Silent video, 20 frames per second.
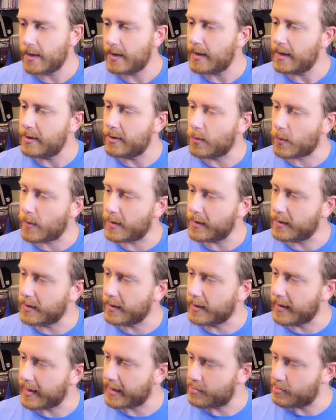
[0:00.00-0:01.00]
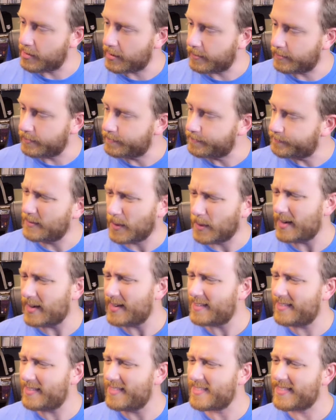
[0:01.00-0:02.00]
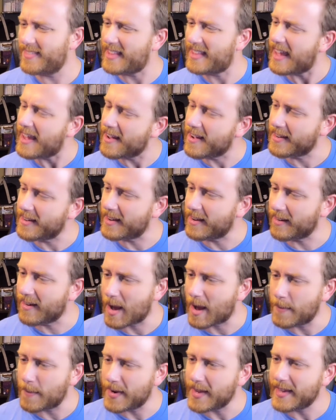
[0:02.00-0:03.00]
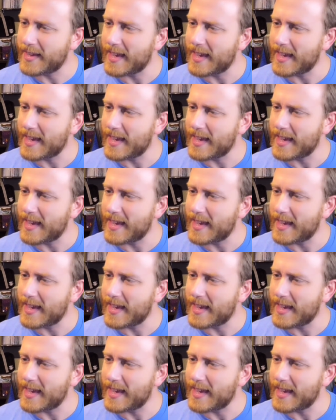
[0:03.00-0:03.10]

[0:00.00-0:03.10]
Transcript: into one collection. It doesn't say on here how many